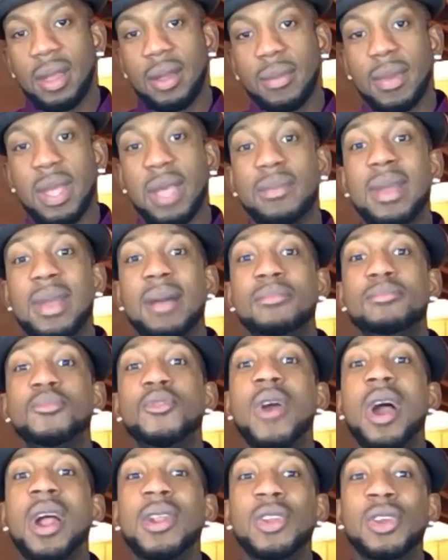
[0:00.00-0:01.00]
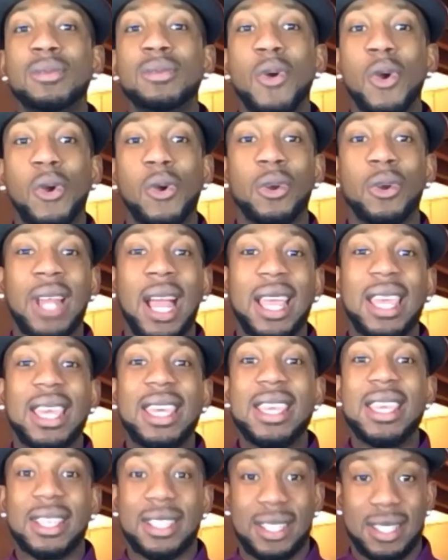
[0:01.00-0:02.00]
Give me a brand new book out of
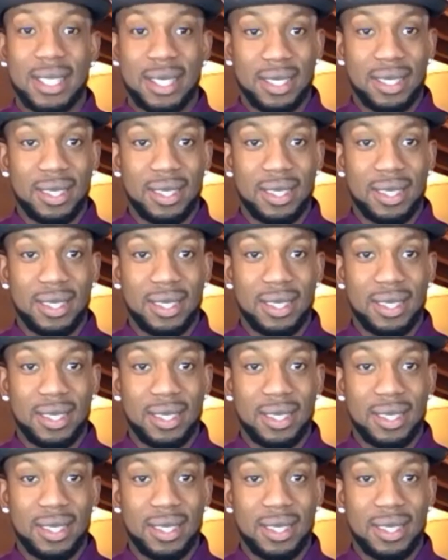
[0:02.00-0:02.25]
case.